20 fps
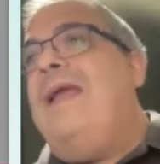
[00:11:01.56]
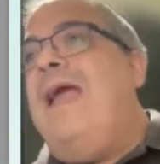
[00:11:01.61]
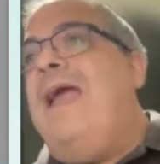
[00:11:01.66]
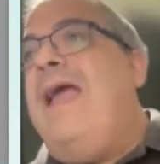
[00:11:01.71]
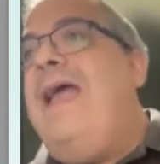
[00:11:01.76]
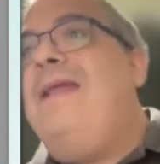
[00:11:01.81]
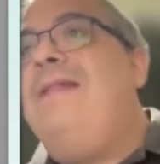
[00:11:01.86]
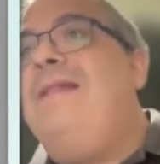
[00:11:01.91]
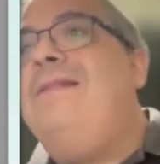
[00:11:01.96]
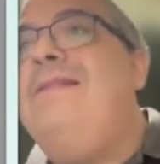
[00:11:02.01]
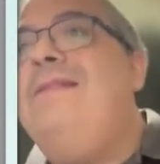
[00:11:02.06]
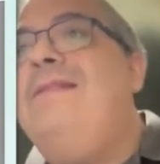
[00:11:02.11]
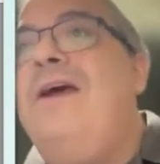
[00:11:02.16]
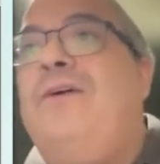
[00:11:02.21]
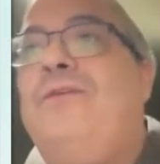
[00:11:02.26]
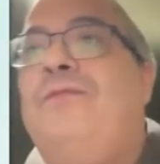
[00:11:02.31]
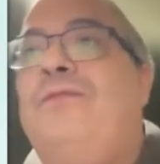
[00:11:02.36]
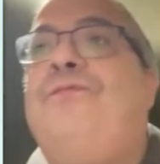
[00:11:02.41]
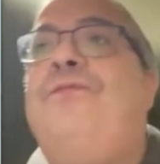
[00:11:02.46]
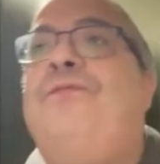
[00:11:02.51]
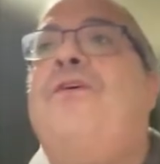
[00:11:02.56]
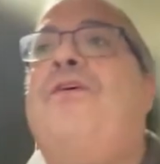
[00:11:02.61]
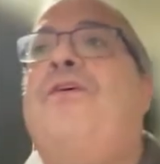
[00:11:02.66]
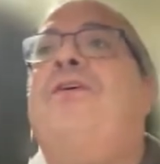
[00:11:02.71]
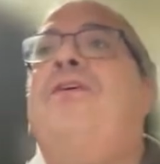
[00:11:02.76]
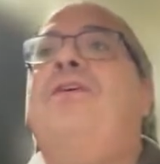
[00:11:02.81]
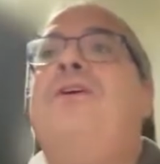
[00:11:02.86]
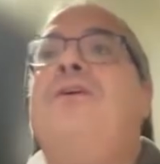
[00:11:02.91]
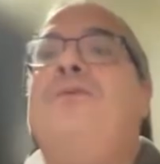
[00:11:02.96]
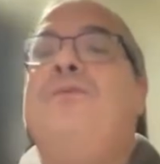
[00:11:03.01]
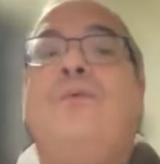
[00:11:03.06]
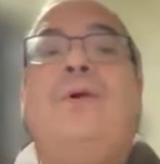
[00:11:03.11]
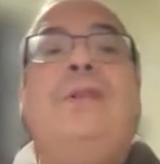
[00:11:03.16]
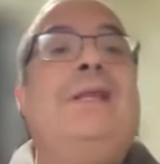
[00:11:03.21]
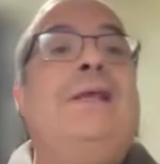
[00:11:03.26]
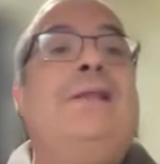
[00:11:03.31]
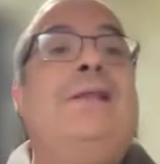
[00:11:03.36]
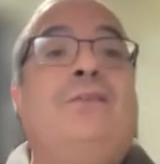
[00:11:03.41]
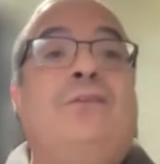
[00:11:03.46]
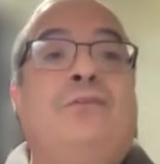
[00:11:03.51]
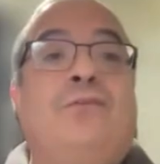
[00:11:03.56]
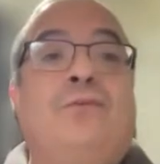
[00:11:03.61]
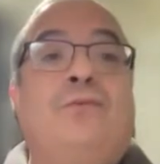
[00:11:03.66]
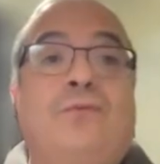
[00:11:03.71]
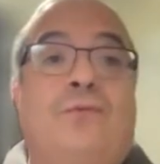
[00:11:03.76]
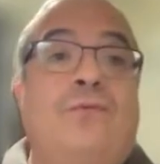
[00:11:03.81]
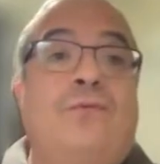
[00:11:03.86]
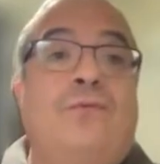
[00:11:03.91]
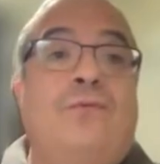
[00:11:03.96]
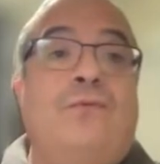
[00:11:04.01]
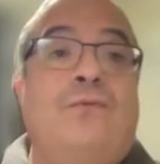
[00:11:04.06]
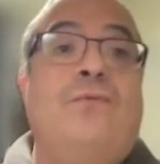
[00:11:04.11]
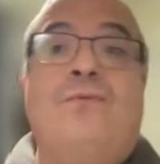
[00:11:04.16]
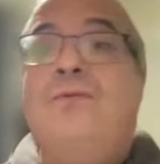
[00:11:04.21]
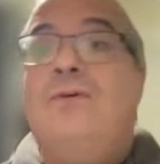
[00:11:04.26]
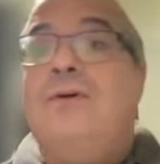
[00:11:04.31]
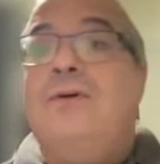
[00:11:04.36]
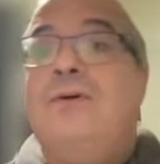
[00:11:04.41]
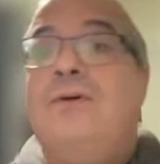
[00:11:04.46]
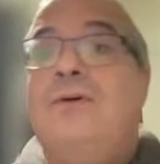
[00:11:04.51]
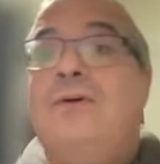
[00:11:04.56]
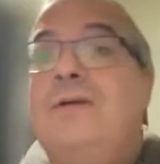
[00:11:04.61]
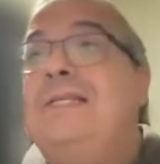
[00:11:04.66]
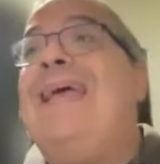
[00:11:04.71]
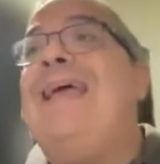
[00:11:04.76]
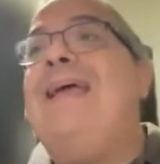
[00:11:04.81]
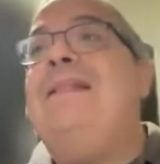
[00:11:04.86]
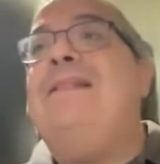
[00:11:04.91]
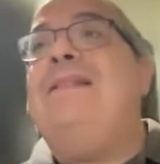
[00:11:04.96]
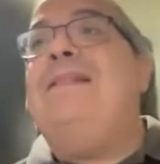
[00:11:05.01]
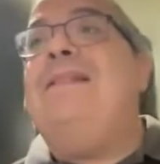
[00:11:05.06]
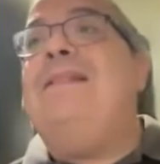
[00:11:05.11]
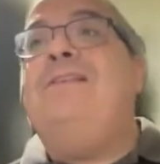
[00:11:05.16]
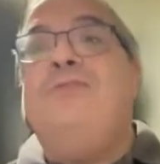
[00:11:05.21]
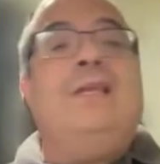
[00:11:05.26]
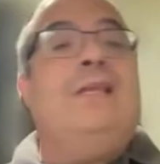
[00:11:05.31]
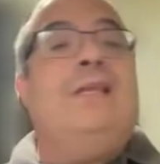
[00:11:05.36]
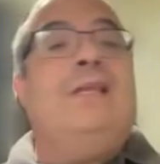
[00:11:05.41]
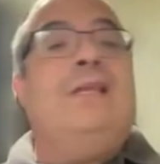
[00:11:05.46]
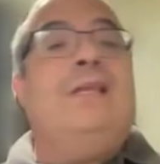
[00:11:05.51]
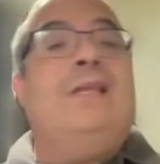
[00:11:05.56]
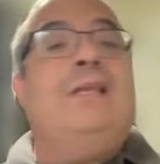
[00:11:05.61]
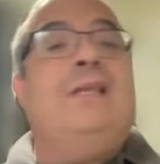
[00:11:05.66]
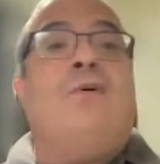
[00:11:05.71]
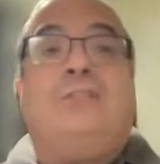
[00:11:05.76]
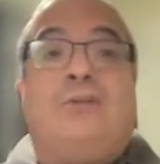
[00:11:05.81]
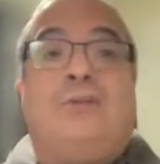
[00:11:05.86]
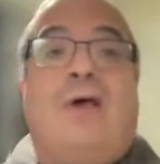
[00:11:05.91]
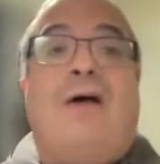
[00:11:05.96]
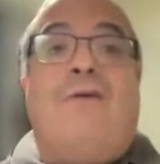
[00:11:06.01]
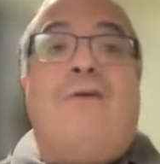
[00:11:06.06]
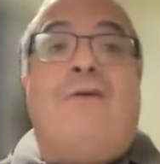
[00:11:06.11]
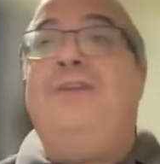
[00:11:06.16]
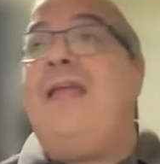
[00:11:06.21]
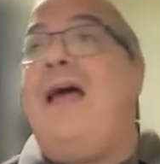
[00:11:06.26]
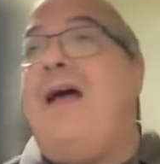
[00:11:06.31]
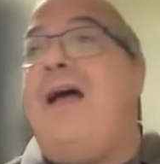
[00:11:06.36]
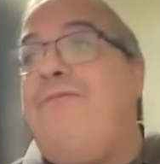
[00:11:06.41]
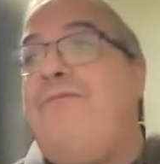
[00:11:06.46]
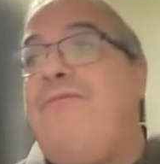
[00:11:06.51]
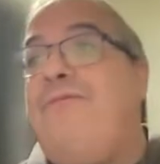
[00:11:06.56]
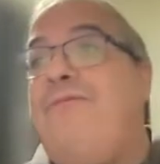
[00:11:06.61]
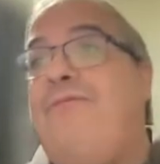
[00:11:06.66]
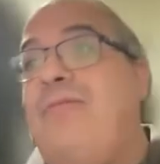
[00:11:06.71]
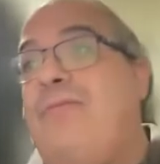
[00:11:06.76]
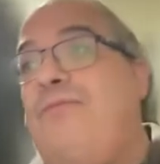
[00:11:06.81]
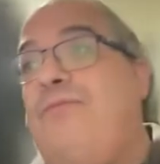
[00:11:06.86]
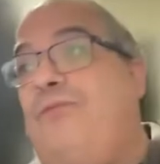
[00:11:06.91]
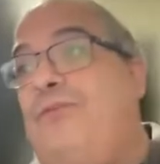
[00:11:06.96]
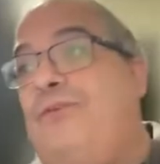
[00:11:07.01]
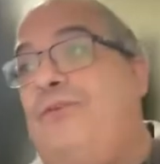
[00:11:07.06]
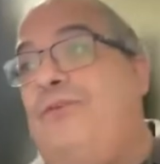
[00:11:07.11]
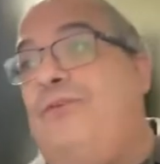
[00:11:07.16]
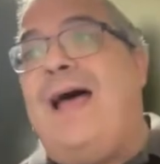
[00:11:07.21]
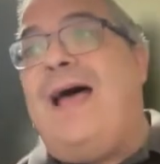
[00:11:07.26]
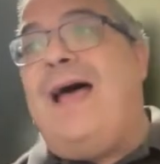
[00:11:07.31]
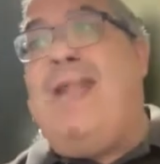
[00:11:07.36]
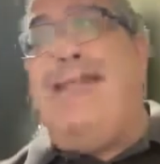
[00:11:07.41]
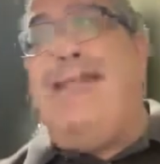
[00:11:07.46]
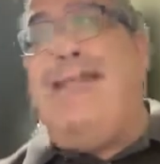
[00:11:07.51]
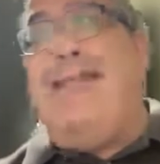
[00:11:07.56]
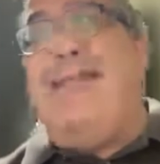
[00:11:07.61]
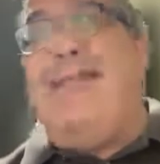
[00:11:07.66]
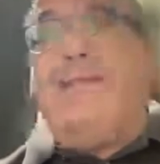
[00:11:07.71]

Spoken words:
And therefore, we need to, and you need to also have enough ETH for that.